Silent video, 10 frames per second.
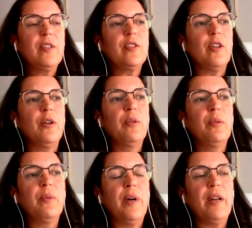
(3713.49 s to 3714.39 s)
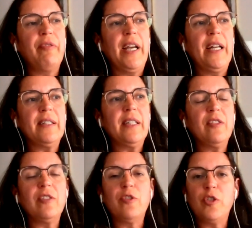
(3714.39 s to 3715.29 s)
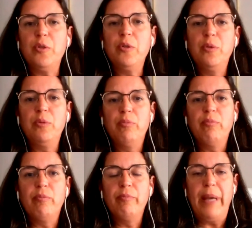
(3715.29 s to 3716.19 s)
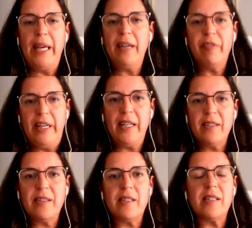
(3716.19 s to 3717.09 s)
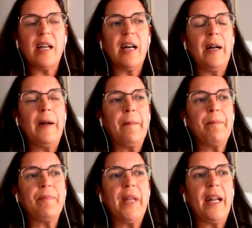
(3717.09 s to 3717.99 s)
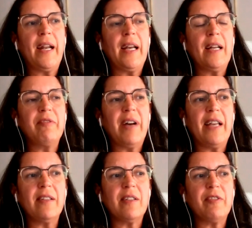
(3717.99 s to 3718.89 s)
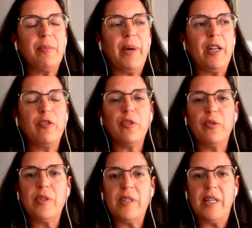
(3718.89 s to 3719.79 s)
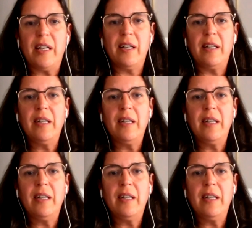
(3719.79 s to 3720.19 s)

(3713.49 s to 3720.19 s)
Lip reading: So I think there's 2 big things that I advise everybody to seek.